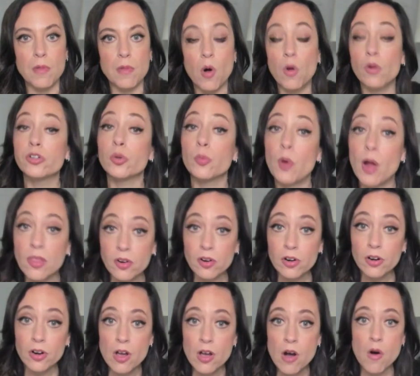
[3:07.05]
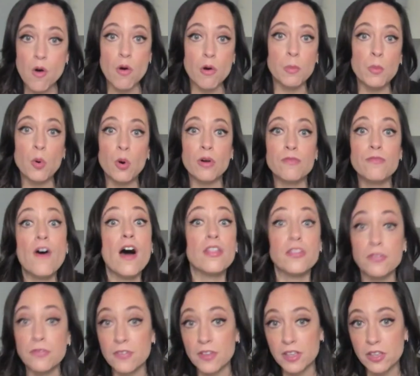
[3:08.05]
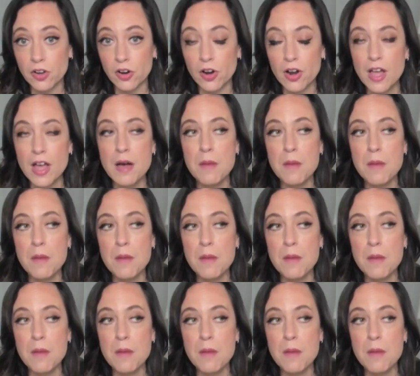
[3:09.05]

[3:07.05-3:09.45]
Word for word: older brother or more father figure.